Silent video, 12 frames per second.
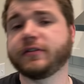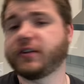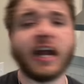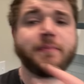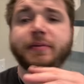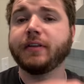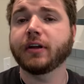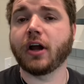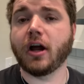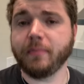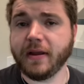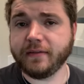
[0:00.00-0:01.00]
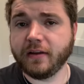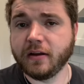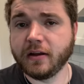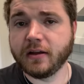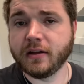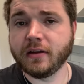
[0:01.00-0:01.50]
type in the comment.
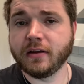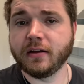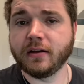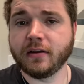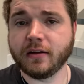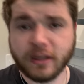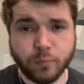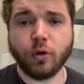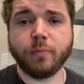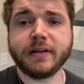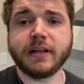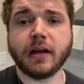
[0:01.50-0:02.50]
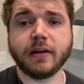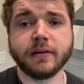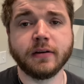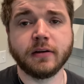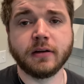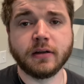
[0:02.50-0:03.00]
It will be
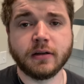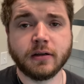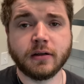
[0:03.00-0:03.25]
done.